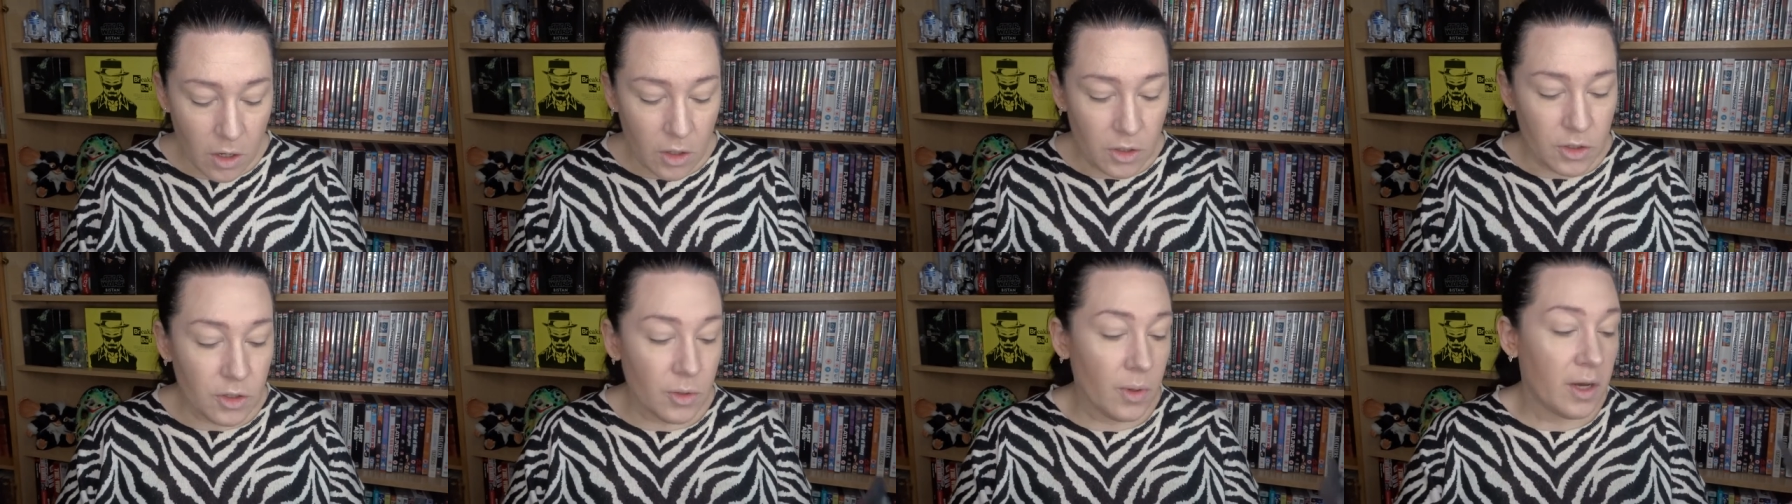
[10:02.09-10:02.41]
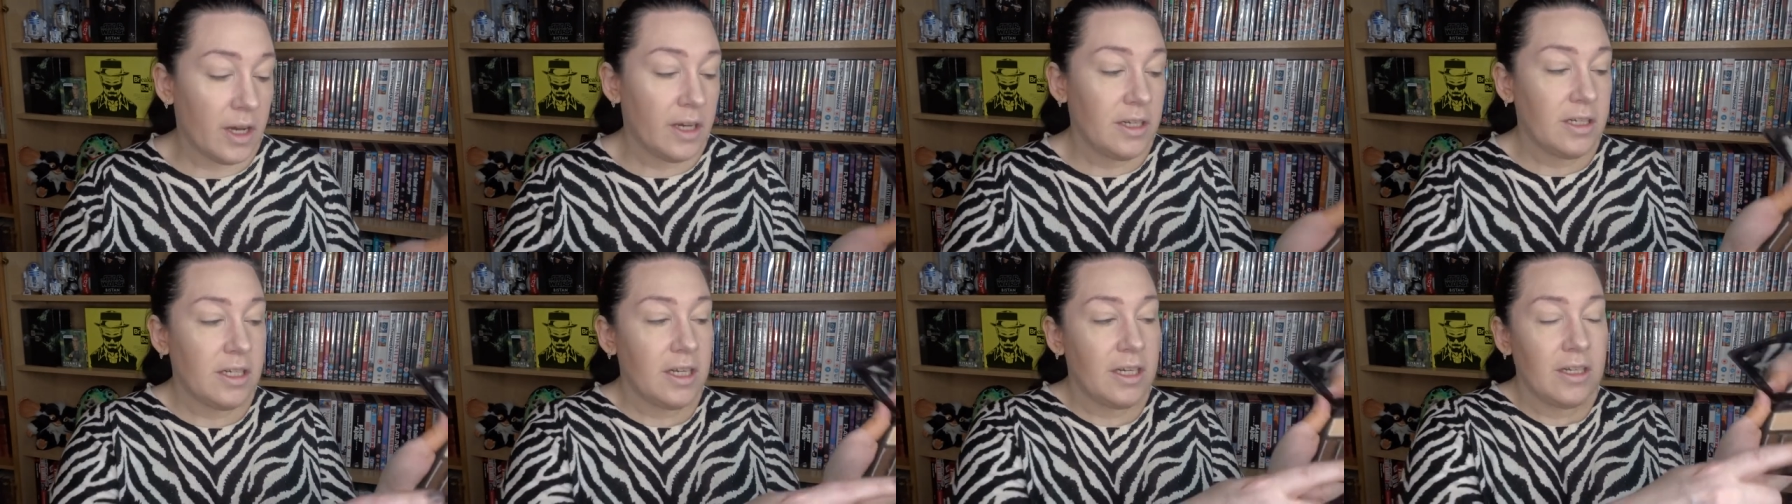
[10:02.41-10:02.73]
So
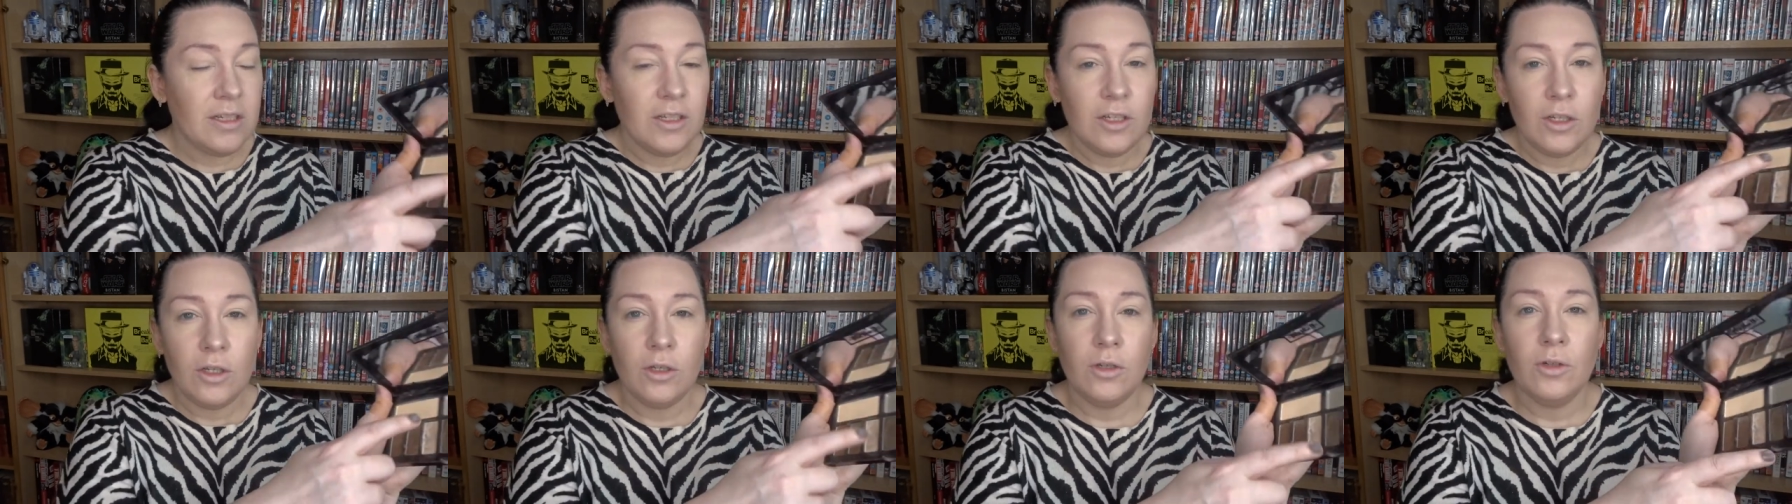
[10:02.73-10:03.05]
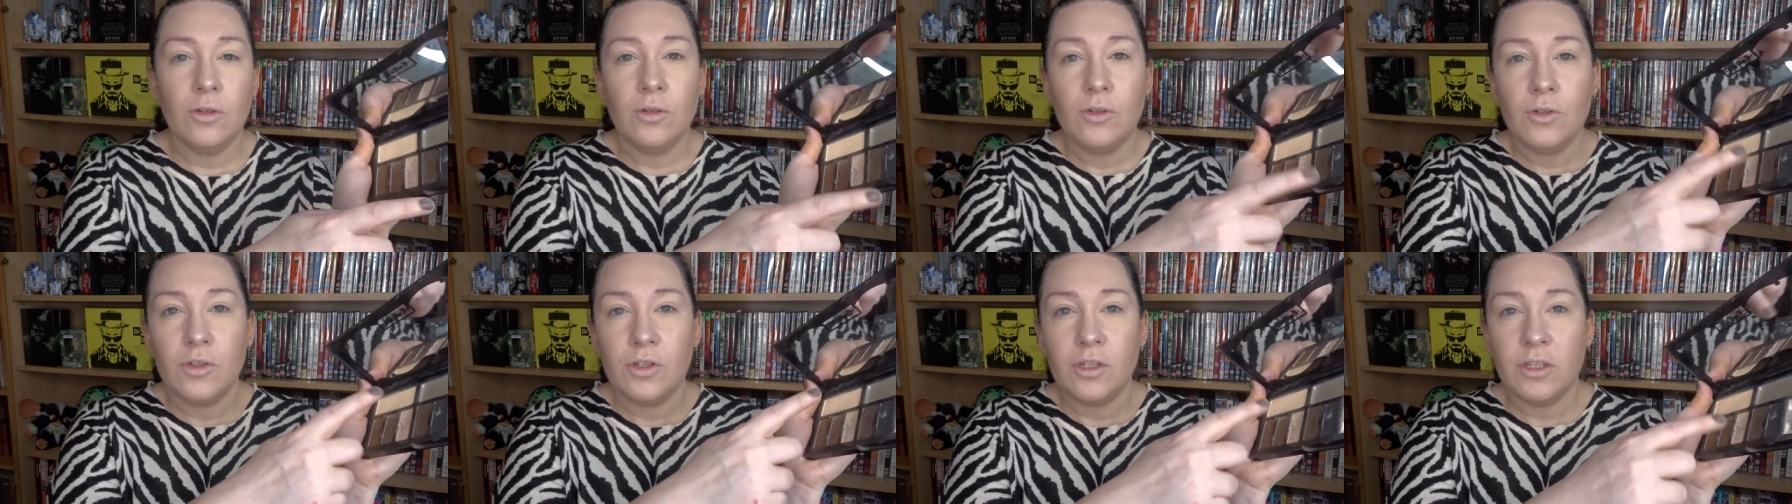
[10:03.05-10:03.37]
I tend to
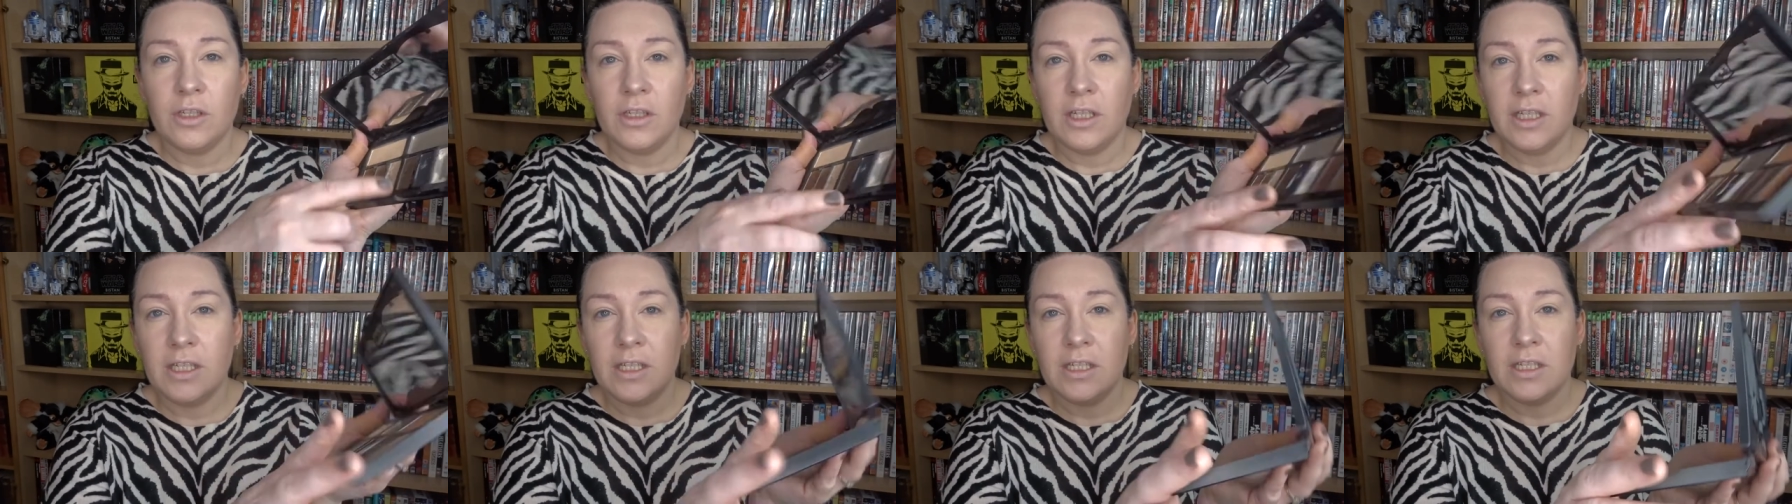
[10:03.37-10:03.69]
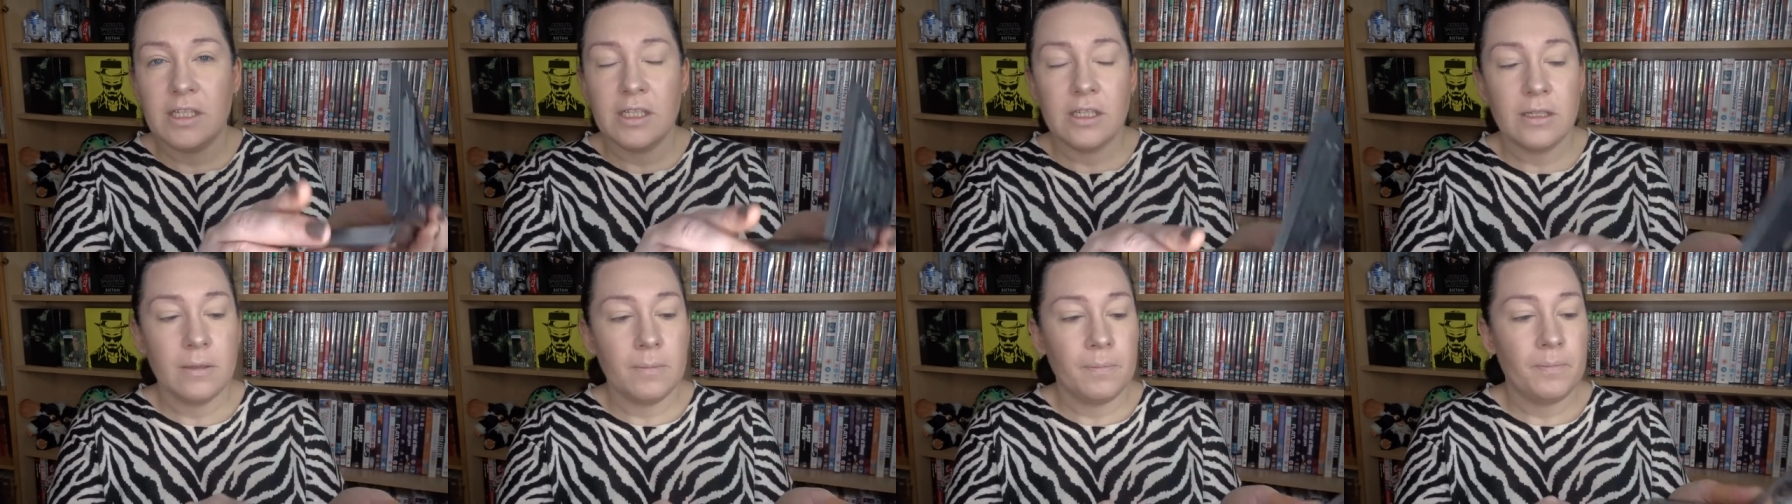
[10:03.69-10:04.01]
use
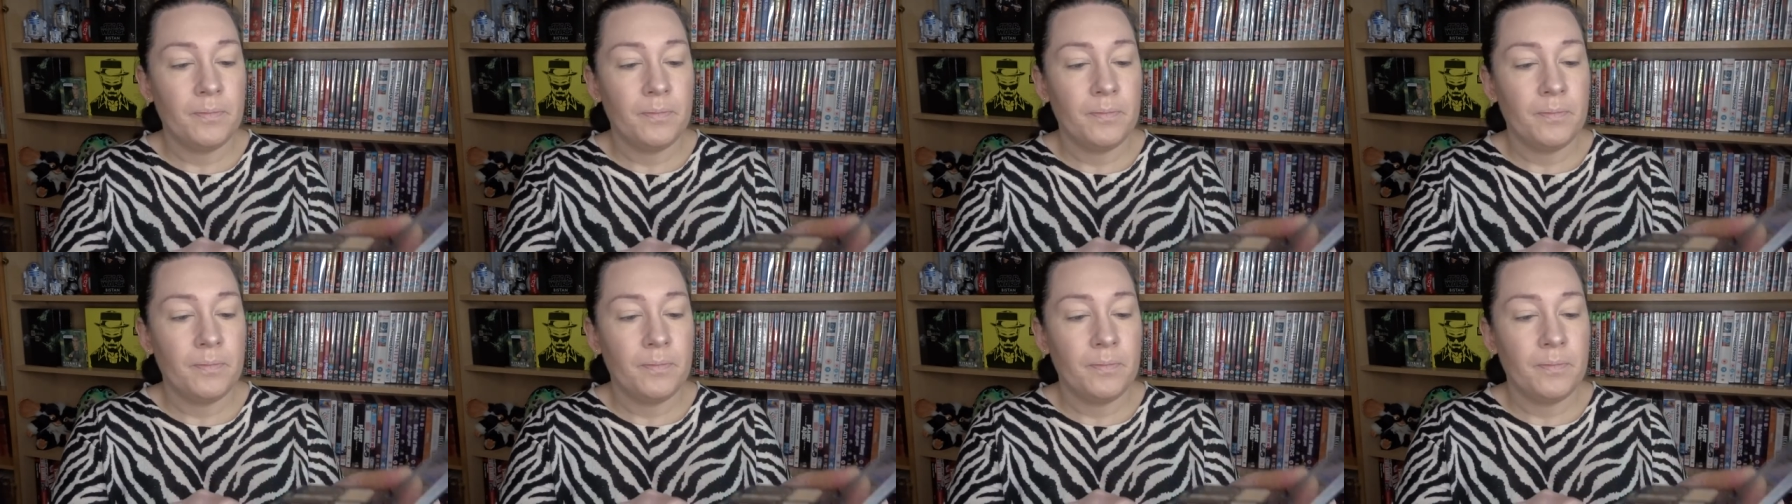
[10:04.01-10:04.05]
this